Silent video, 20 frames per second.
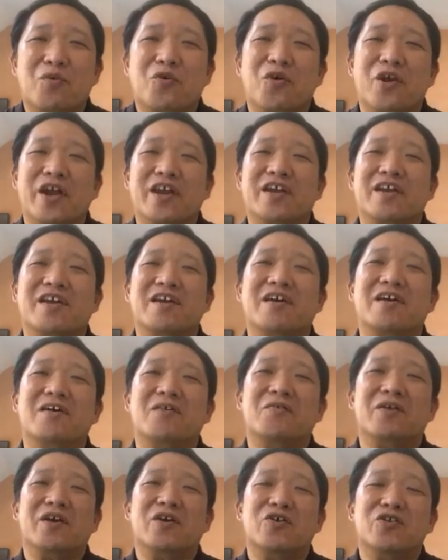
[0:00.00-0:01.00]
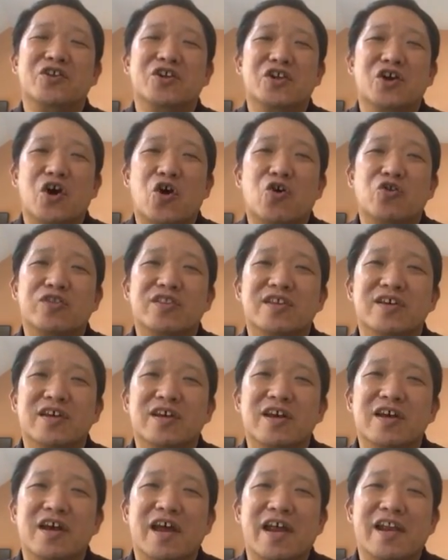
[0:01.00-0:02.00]
prayer, we go to the
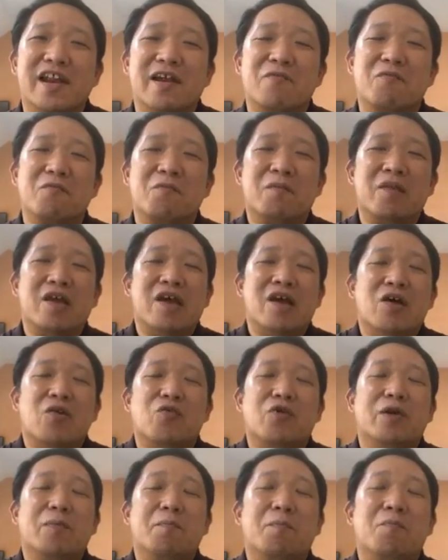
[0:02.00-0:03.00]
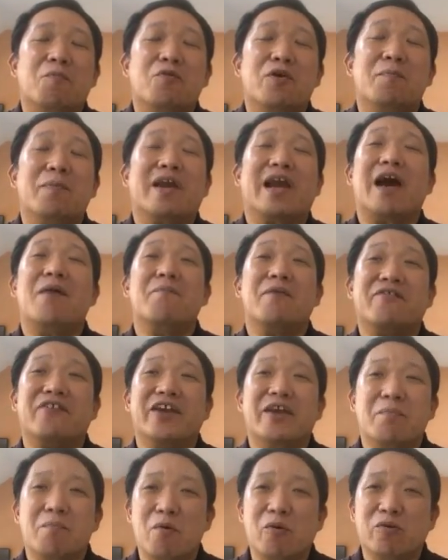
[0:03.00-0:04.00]
altar, and then we become
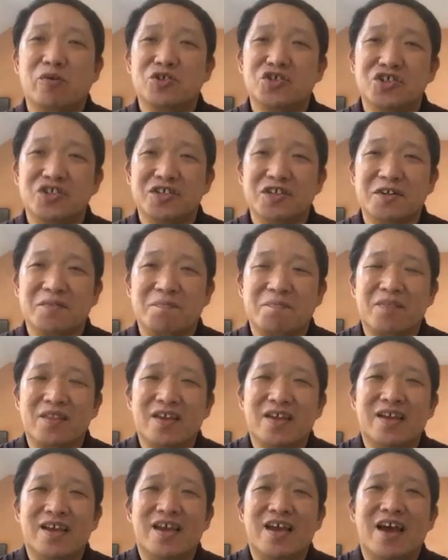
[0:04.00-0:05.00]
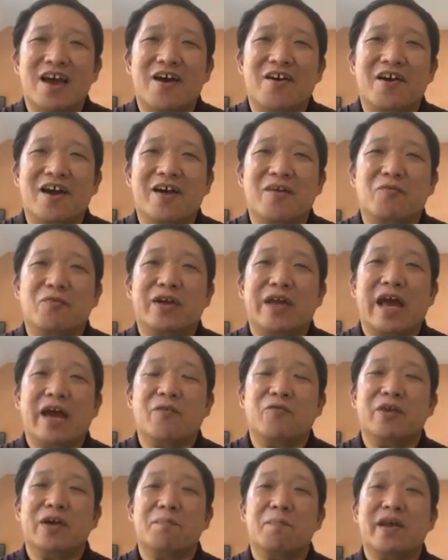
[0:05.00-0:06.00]
very emotional. Alright, we
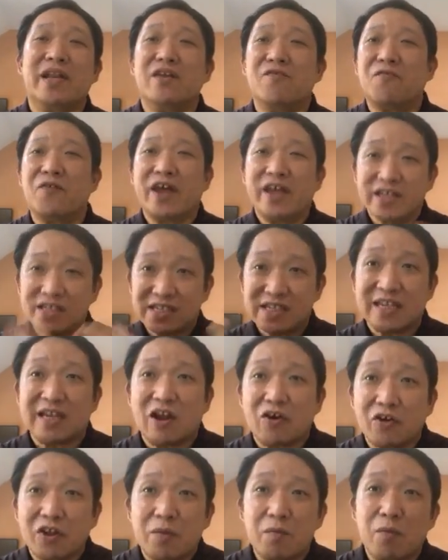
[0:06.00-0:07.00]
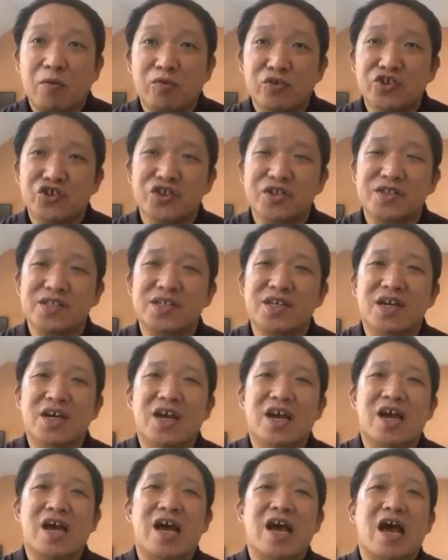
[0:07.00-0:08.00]
manifest in our emotions.
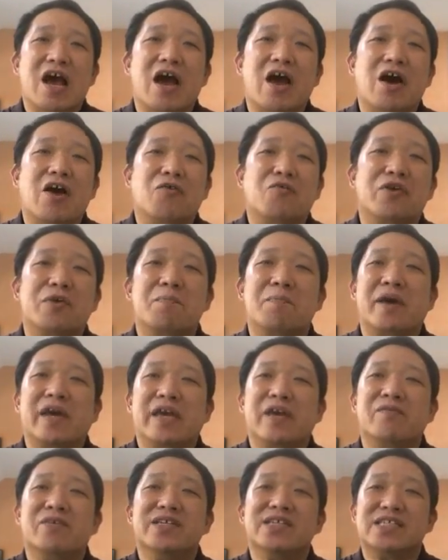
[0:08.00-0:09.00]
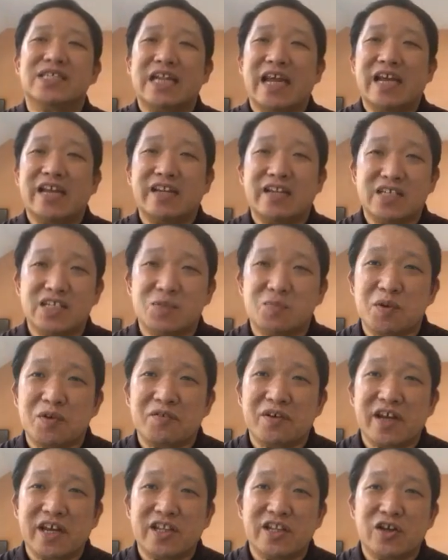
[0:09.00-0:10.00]
We may even slay the
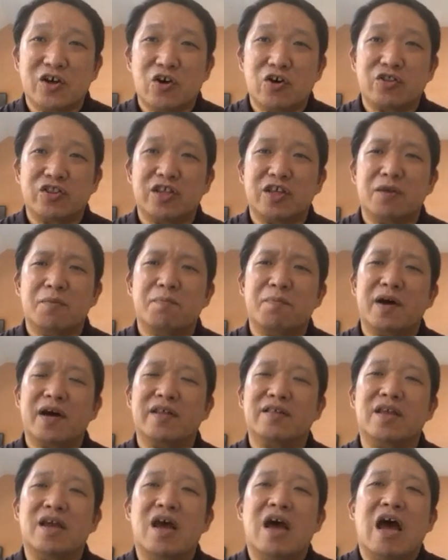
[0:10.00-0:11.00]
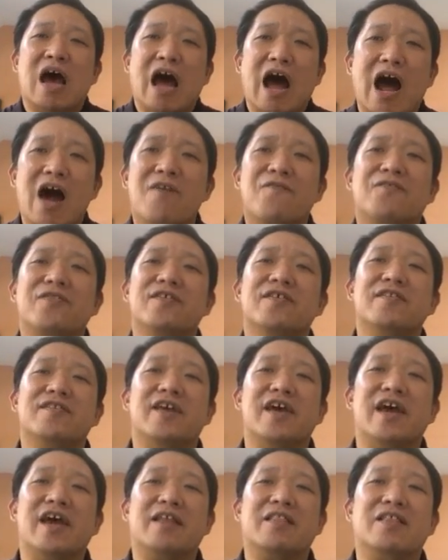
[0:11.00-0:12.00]
spirit at the altar, but after
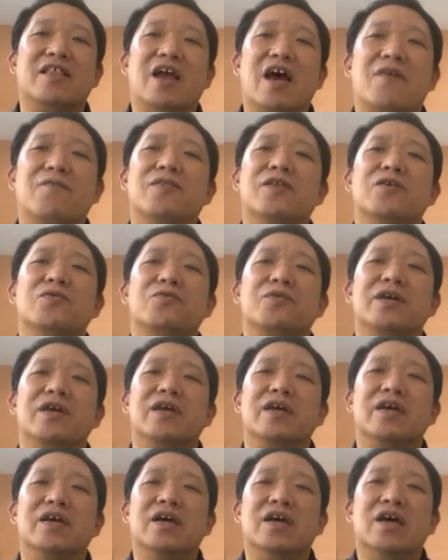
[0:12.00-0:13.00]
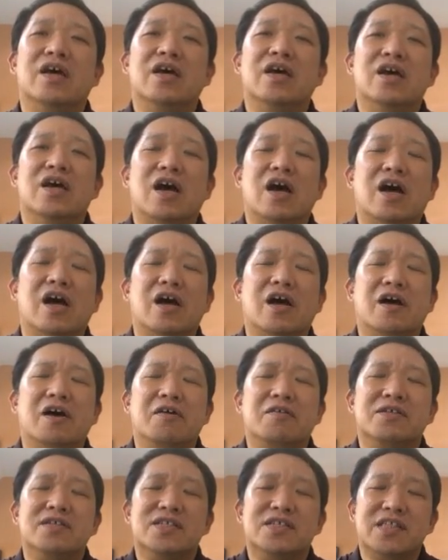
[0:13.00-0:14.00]
that, after we
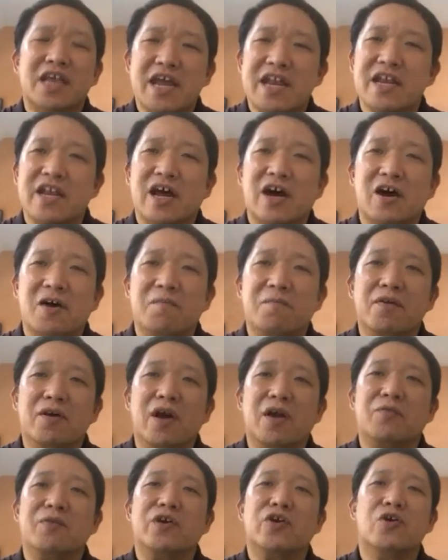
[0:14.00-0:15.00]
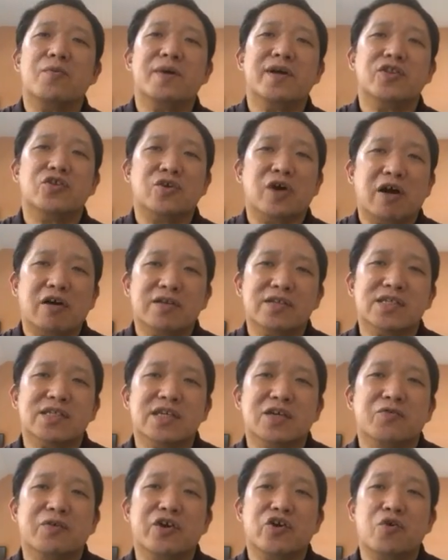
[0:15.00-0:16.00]
stand up and we go back to our
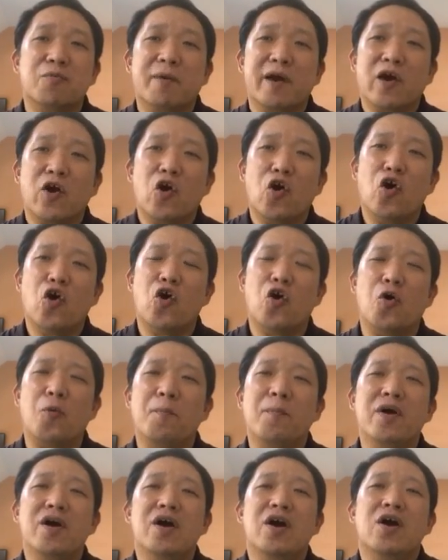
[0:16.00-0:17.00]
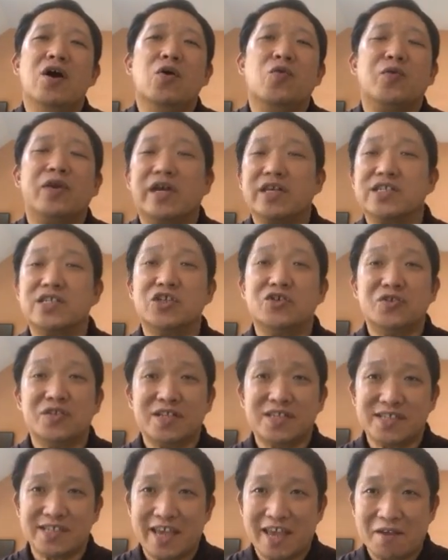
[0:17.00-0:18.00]
seat, we go back home, we are still
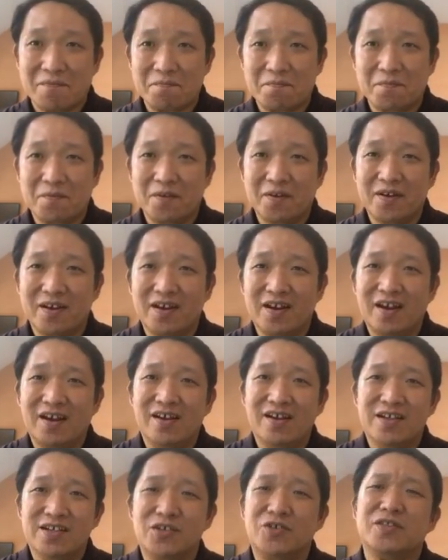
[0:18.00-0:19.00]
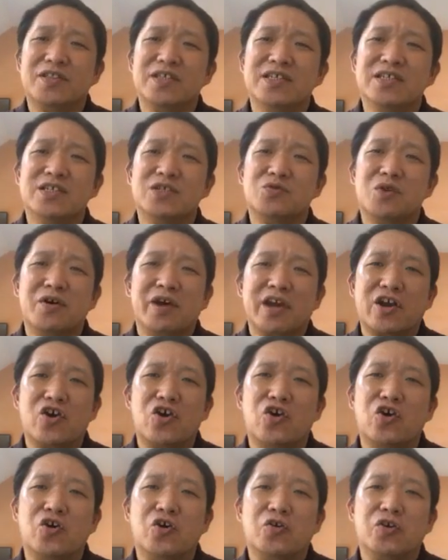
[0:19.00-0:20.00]
the same. So this is what I
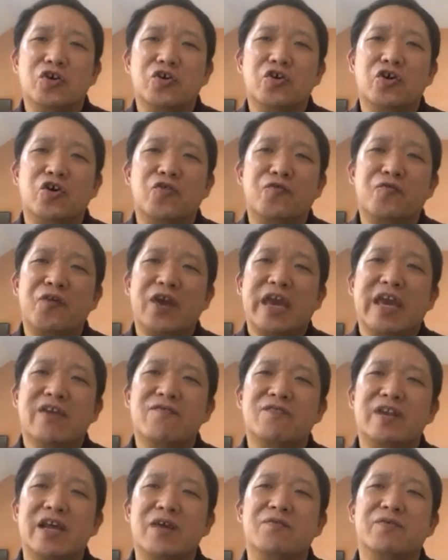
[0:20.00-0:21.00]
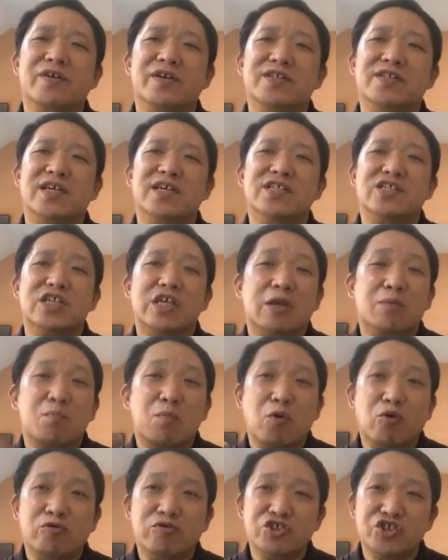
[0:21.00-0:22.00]
call your faith level is just
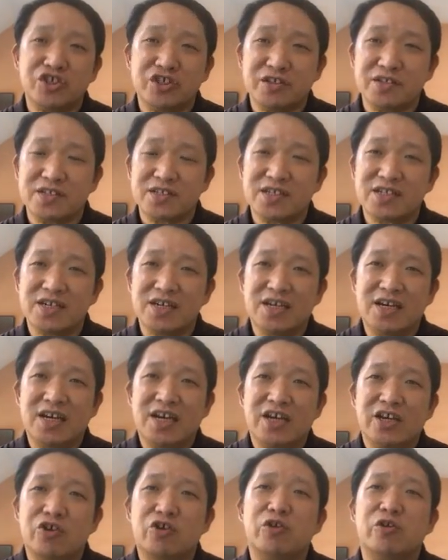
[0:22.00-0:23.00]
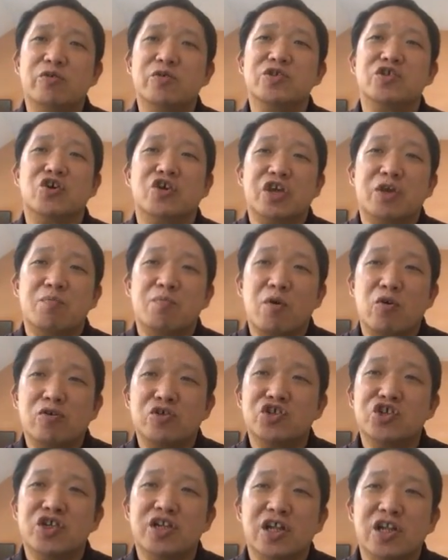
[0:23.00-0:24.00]
emotions. You use your
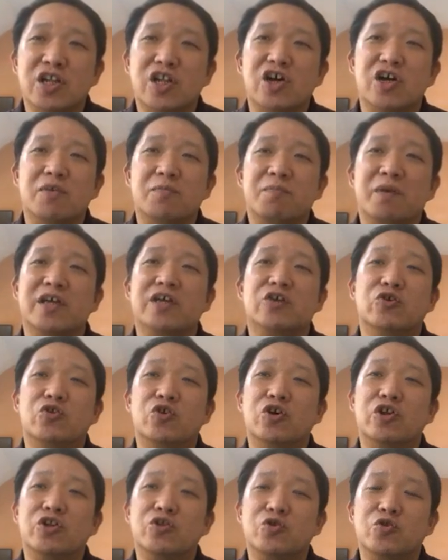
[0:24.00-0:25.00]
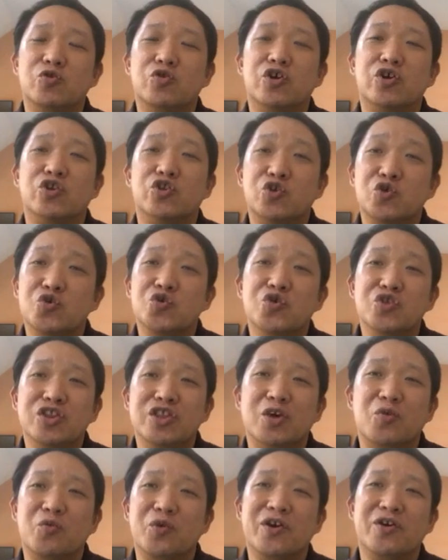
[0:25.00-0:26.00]
emotion a lot, but you do not do
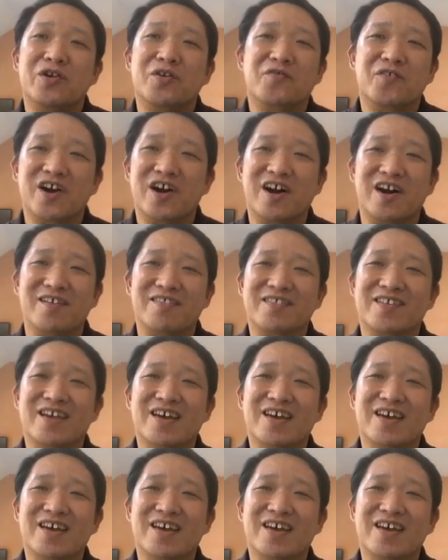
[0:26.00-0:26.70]
the will of God.